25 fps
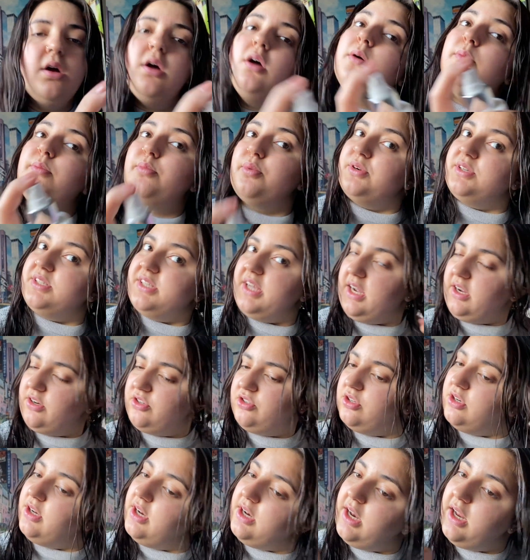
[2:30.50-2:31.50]

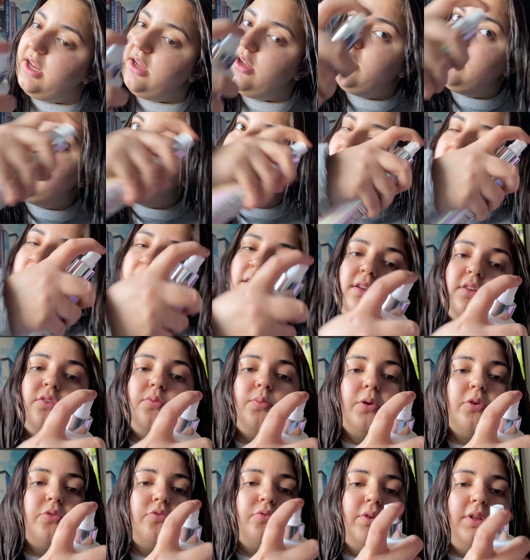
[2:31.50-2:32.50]
protection in it. And it
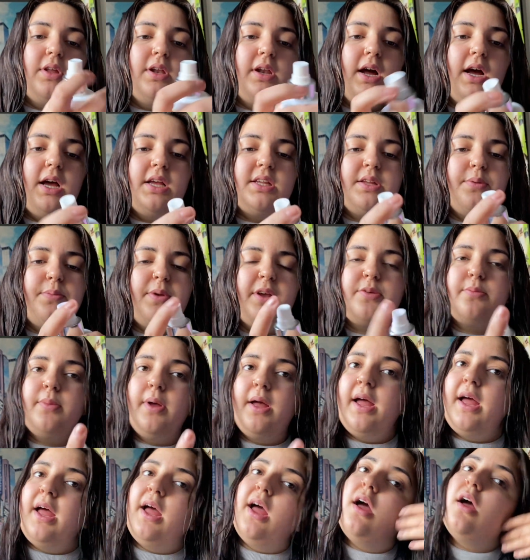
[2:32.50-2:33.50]
smells really nice. It makes my
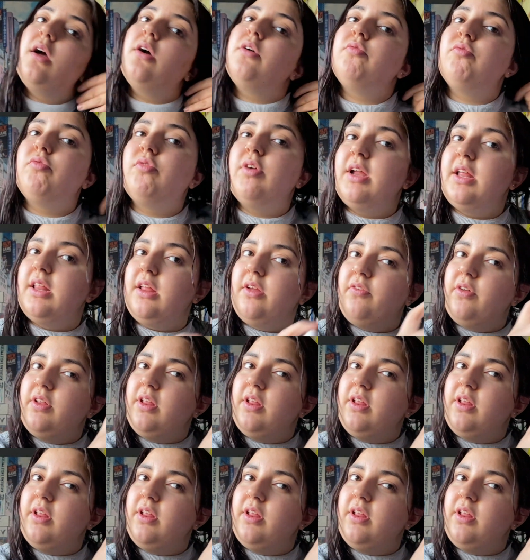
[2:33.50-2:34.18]
hair really, really